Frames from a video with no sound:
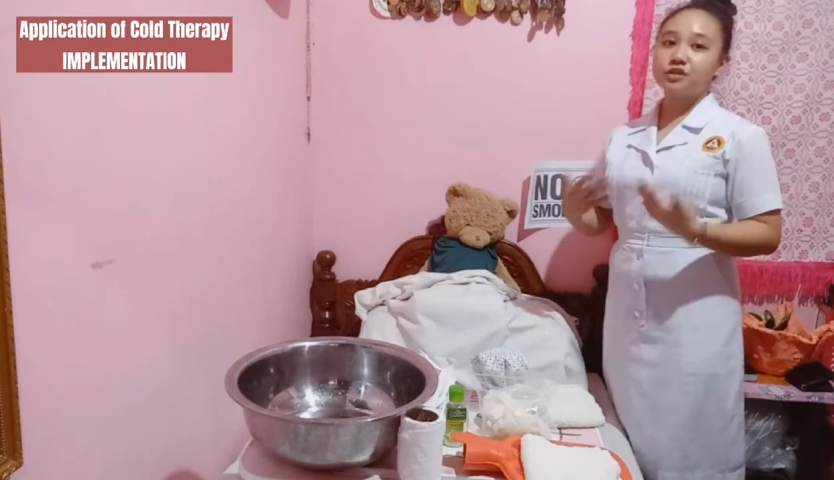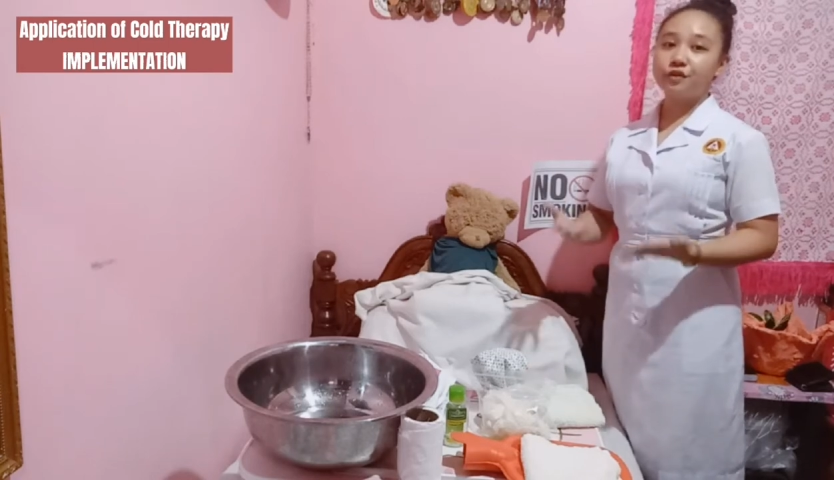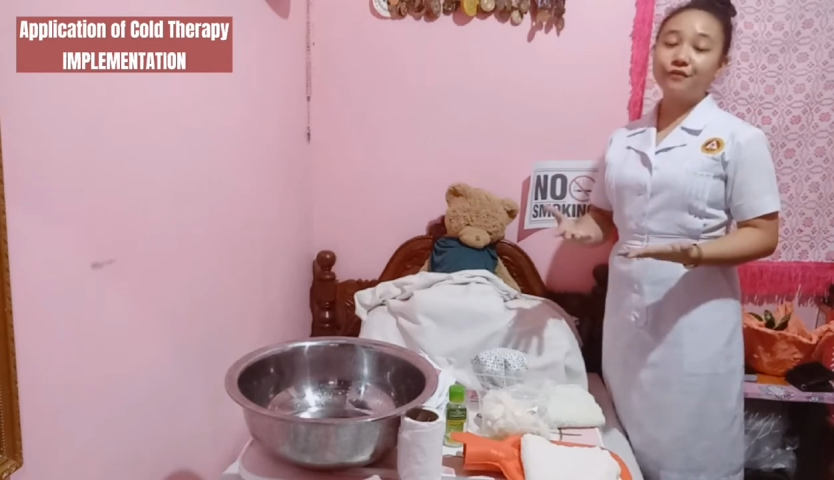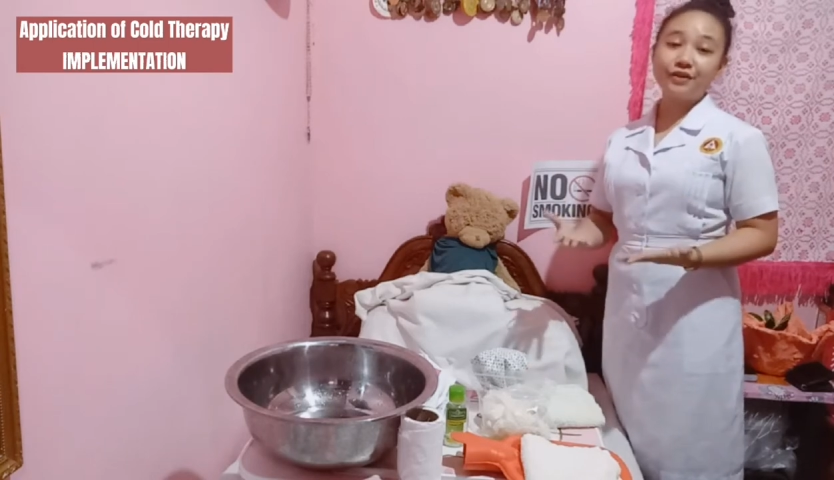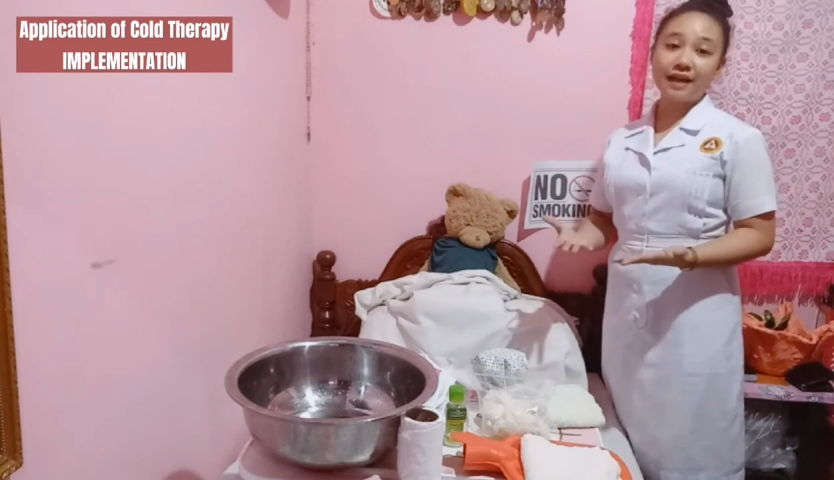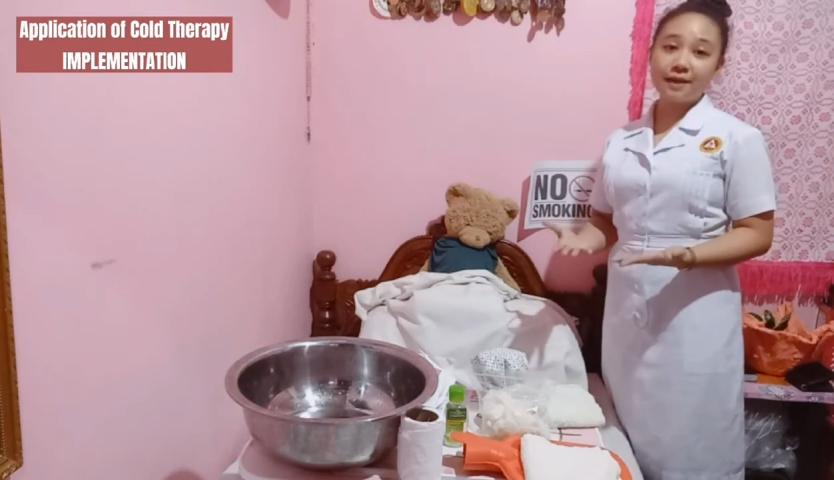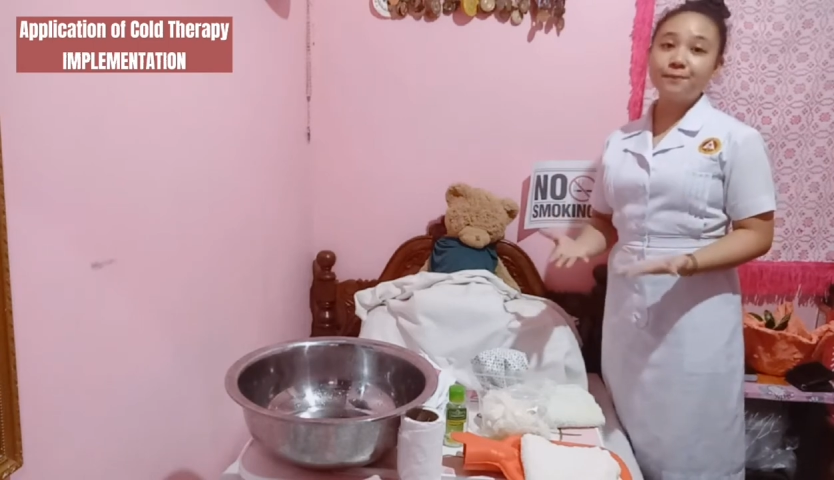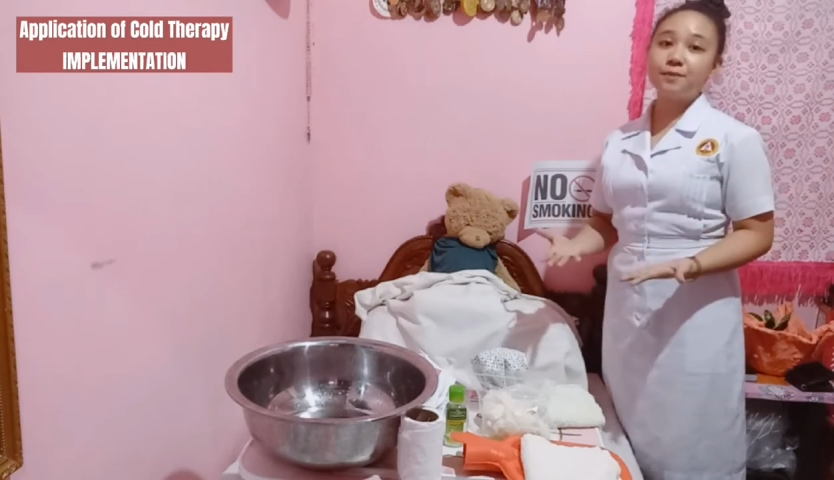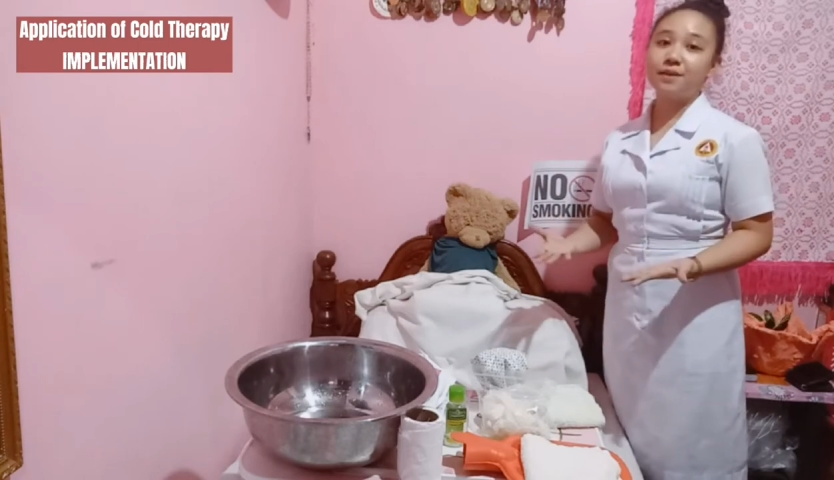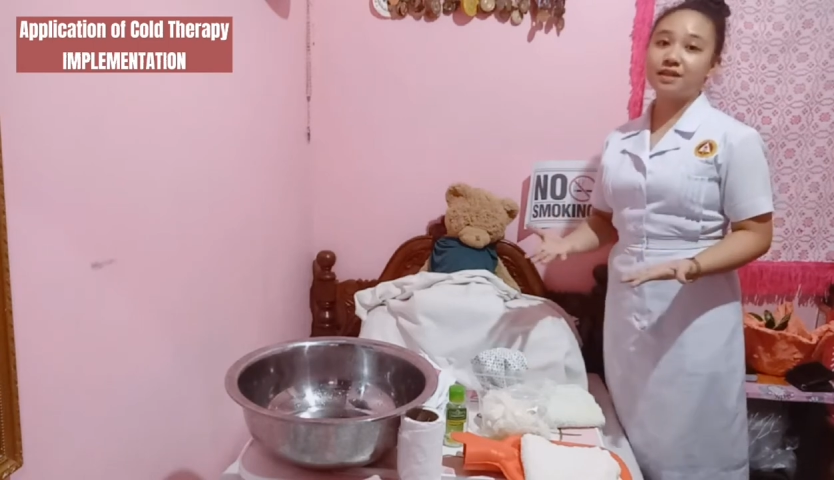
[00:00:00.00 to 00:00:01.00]
so for the
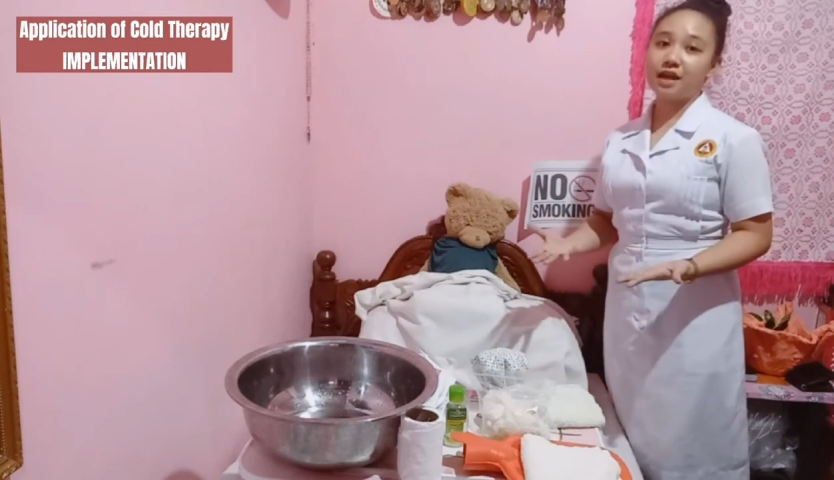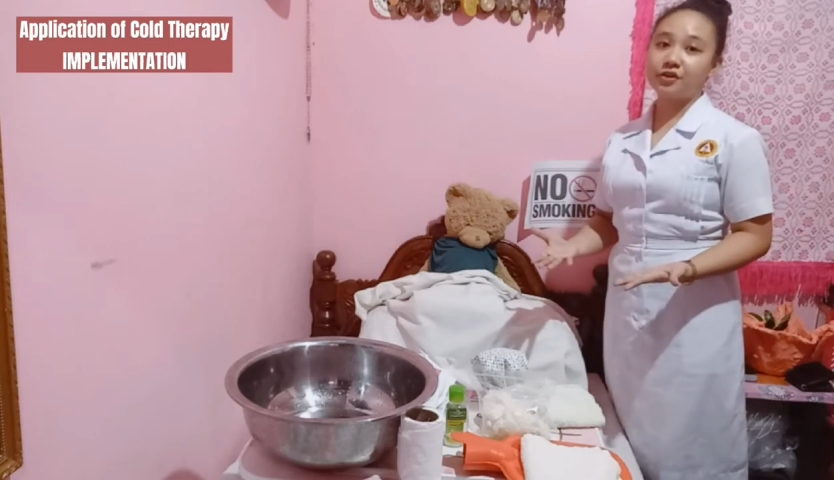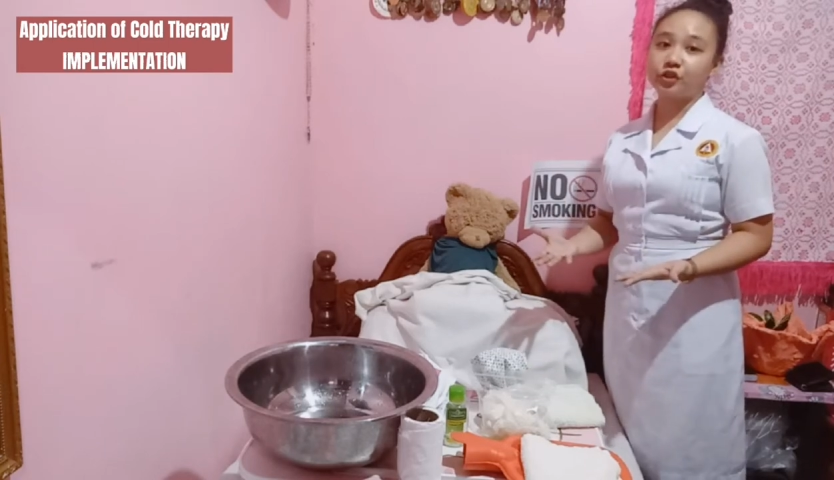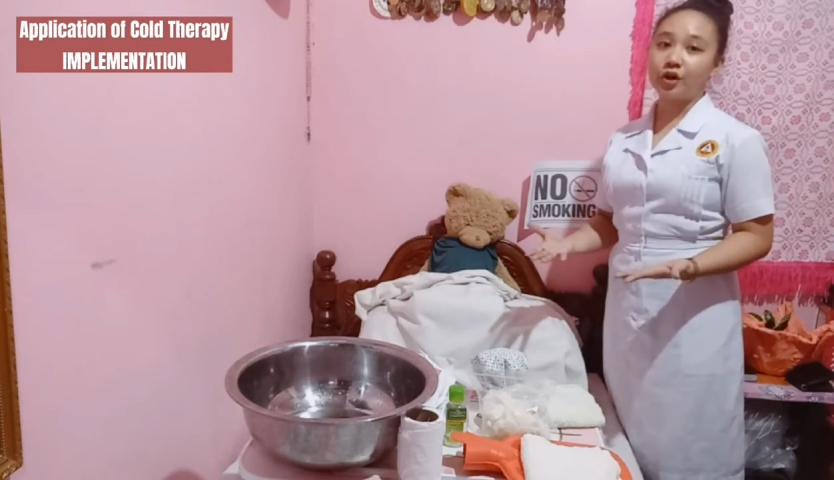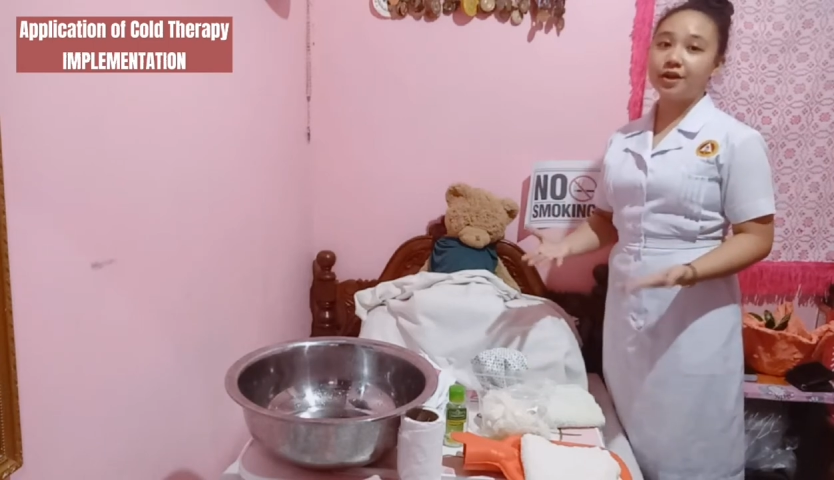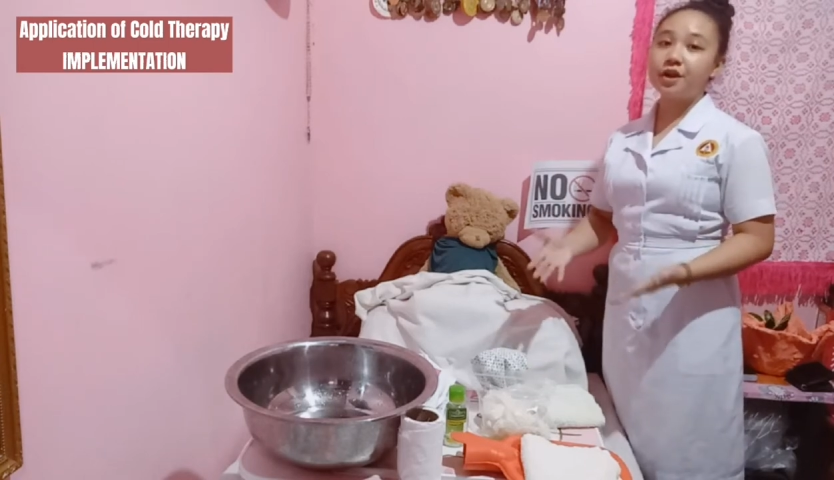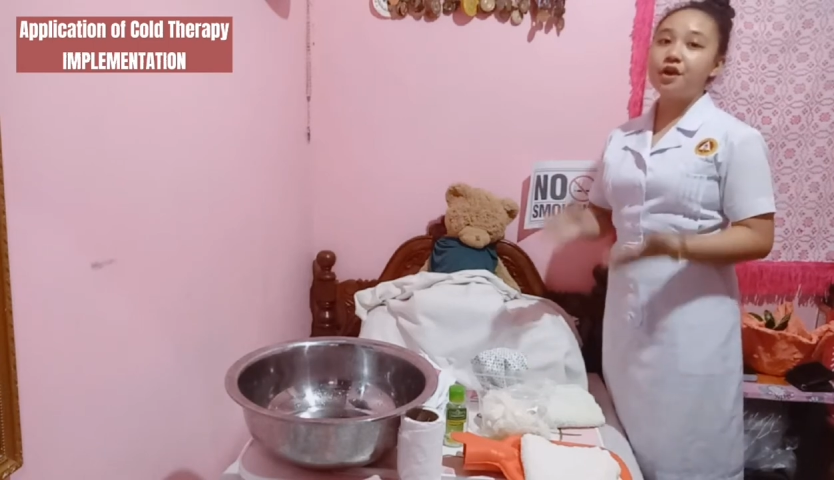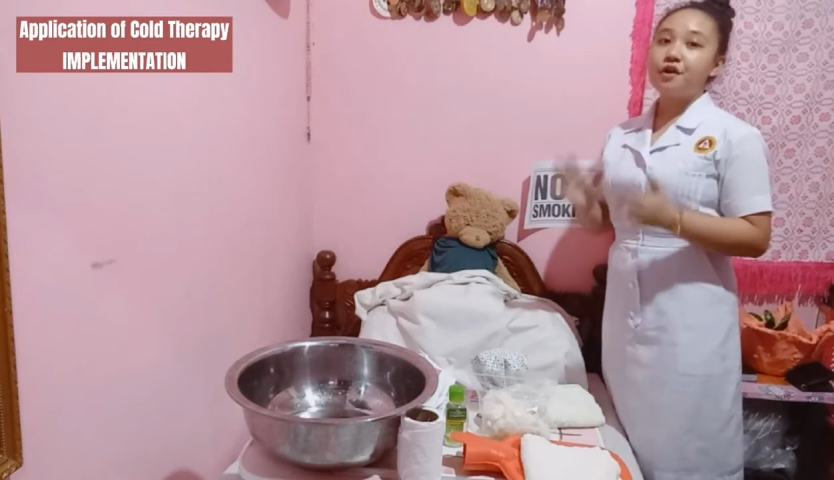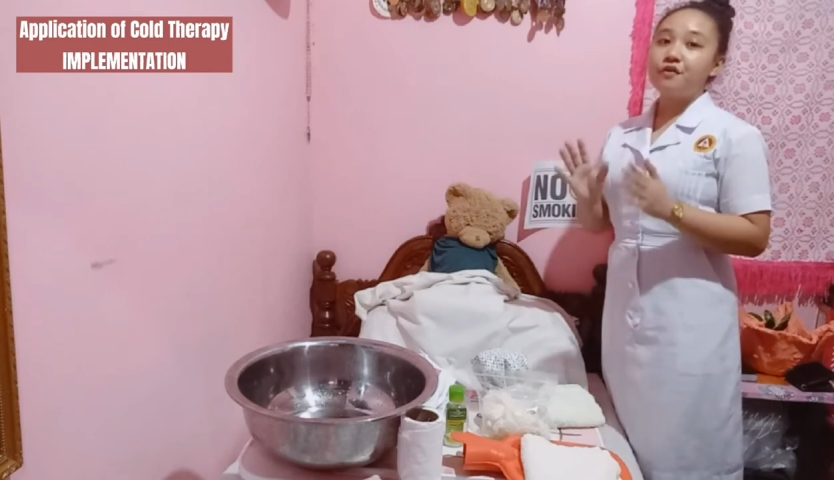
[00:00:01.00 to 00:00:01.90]
implementation,